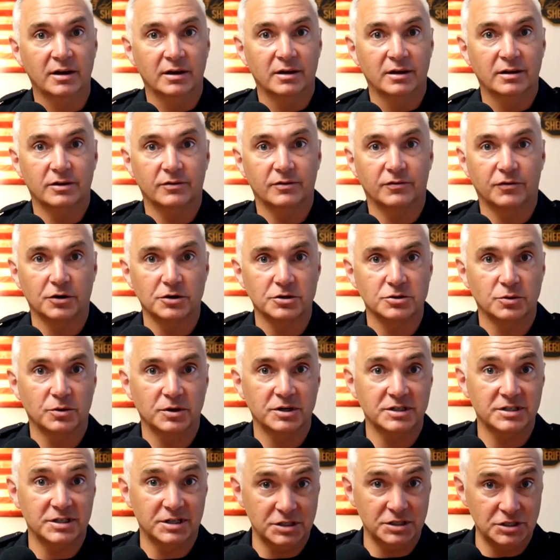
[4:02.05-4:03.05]
The first one
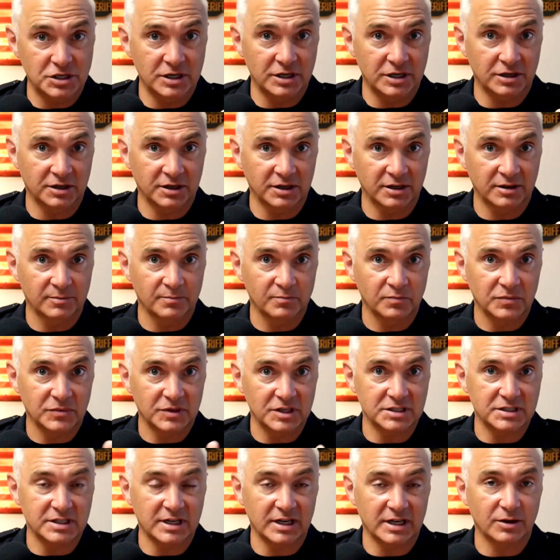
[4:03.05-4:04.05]
is engineering. The
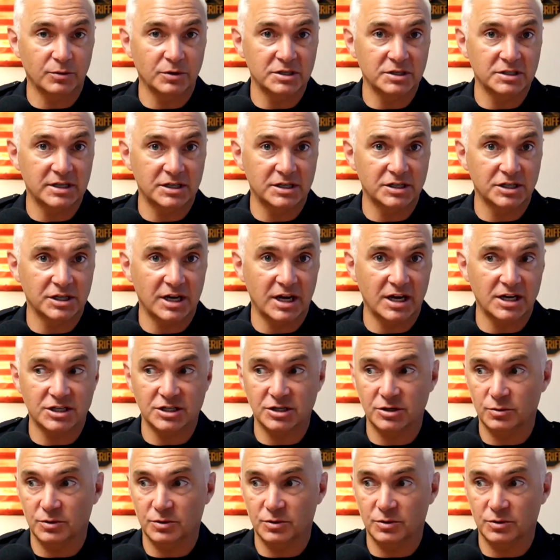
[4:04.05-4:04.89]
second one is education,